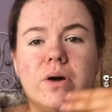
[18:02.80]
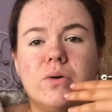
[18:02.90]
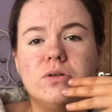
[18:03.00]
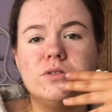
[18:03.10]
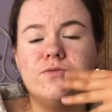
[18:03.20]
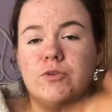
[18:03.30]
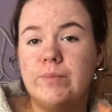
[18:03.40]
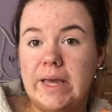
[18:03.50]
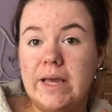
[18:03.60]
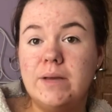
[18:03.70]
Gold, for
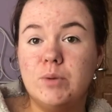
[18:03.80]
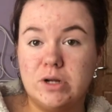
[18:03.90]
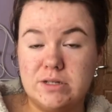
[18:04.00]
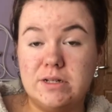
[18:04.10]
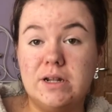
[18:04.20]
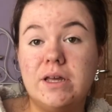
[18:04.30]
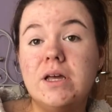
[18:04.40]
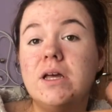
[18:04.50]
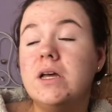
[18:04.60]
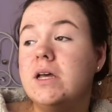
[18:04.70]
me, personally,
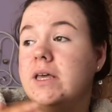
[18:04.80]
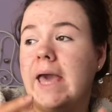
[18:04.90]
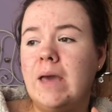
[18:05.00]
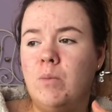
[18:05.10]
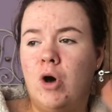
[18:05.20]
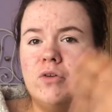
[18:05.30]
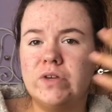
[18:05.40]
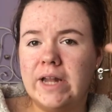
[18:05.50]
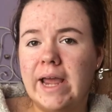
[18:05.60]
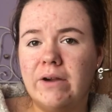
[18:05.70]
came off
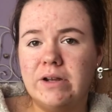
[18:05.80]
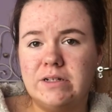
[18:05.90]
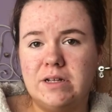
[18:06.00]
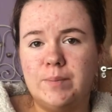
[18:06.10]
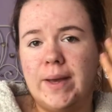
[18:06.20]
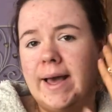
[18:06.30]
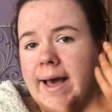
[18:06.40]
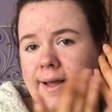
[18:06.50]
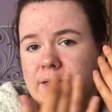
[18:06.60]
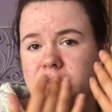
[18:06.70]
in areas, like, my
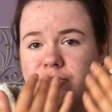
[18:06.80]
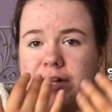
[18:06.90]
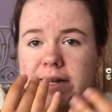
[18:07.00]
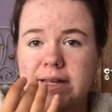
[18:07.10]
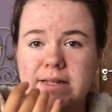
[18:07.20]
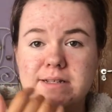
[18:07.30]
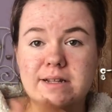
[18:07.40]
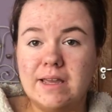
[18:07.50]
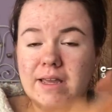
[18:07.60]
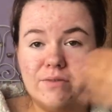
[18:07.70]
hands really
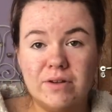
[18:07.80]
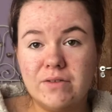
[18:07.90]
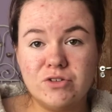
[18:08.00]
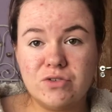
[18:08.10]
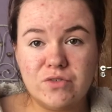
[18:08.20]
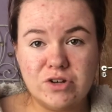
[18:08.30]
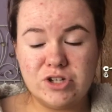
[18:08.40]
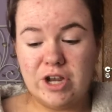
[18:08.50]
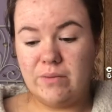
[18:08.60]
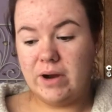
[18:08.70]
easily, even after the first
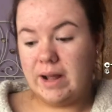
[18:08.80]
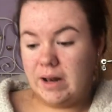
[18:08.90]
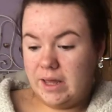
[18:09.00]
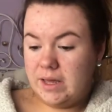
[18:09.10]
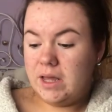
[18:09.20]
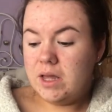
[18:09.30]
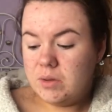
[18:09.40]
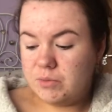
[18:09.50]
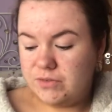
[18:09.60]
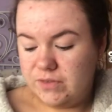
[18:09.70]
shower, and, like,
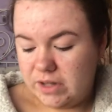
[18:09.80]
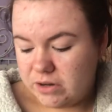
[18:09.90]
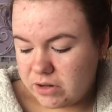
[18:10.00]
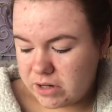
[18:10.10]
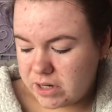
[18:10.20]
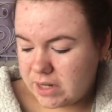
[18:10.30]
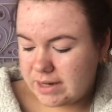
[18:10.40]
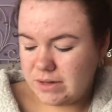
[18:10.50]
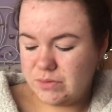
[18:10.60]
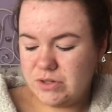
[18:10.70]
my feet and all. And
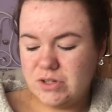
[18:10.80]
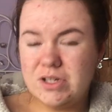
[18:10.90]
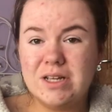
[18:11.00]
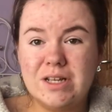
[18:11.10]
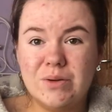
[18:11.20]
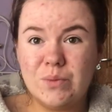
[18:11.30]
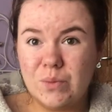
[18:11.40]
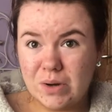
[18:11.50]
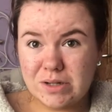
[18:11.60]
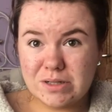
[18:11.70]
I was just like,
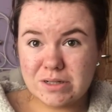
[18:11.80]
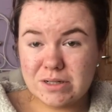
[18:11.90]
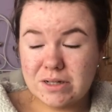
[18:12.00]
what?